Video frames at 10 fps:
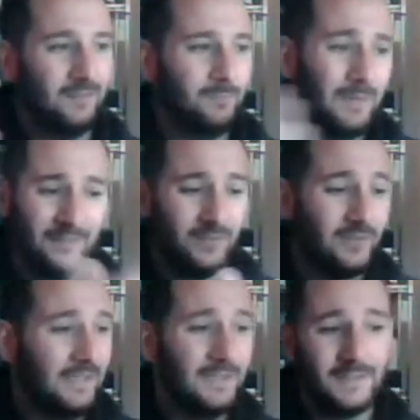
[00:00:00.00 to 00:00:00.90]
And
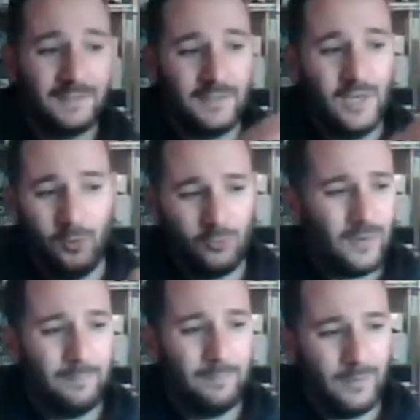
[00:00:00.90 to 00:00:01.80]
basically, you know,
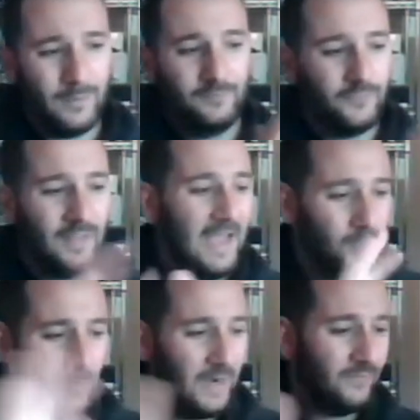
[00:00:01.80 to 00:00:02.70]
Great Britain
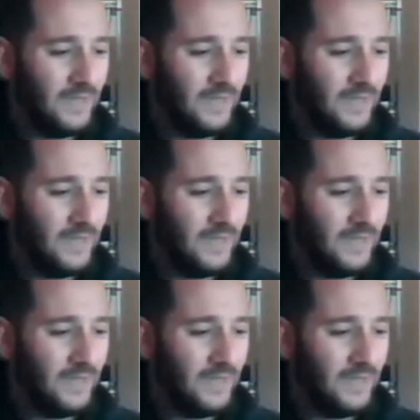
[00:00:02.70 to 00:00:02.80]
flag, whatever.